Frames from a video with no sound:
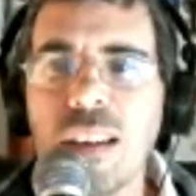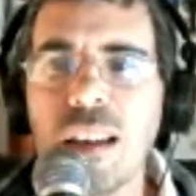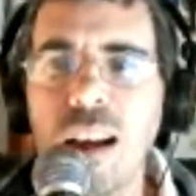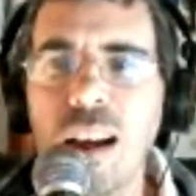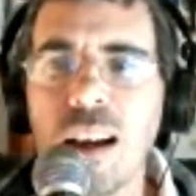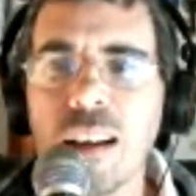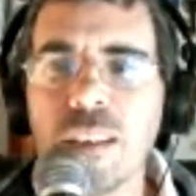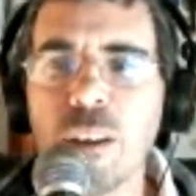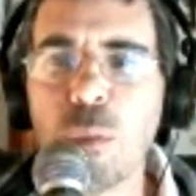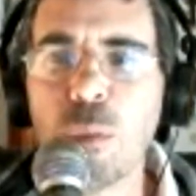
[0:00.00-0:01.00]

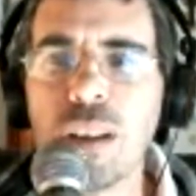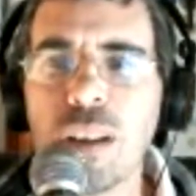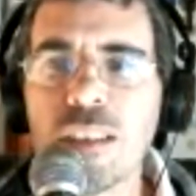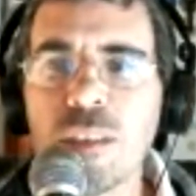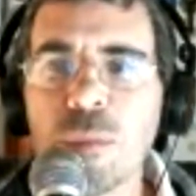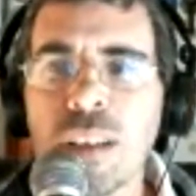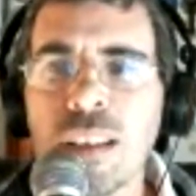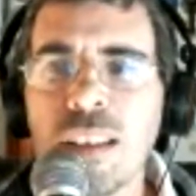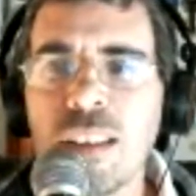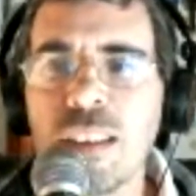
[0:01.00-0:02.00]
And here we got some
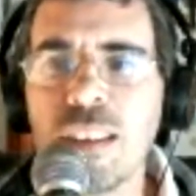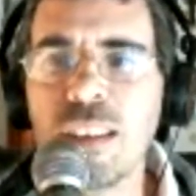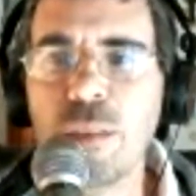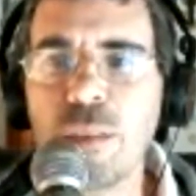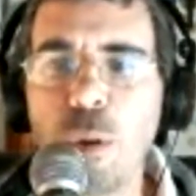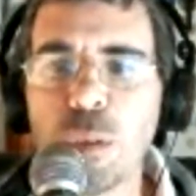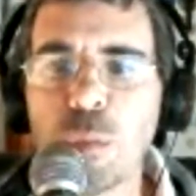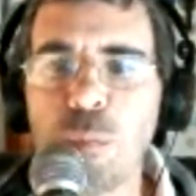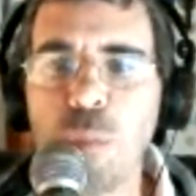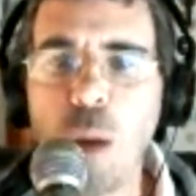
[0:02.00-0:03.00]

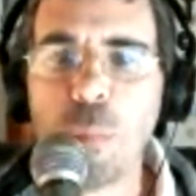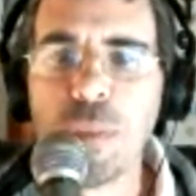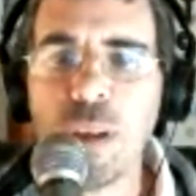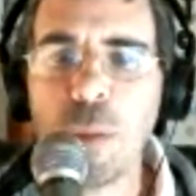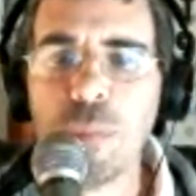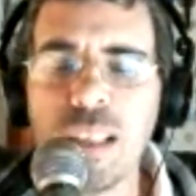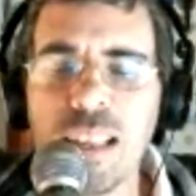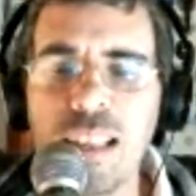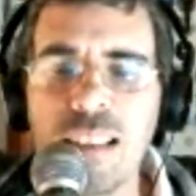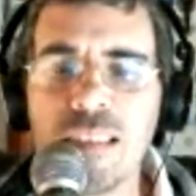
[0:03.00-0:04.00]
folks popping up
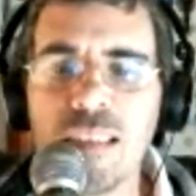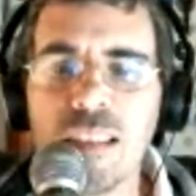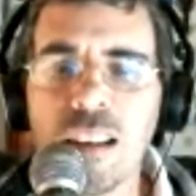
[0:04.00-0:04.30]
in